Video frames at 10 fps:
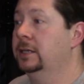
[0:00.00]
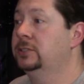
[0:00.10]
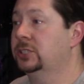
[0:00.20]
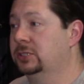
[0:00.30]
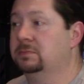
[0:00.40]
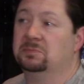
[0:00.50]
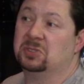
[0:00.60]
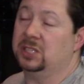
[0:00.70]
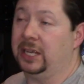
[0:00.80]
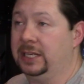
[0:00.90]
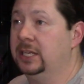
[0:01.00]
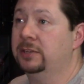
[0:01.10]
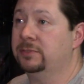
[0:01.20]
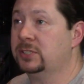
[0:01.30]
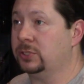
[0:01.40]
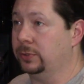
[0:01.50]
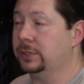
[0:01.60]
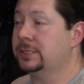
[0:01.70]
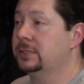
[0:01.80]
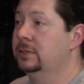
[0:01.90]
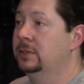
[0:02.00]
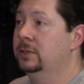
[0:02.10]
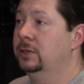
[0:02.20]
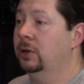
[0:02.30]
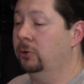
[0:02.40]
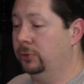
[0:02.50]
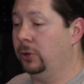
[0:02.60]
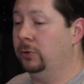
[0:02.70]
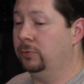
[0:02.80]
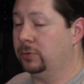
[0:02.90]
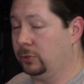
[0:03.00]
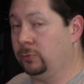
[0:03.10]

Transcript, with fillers: just slightly different stores, although there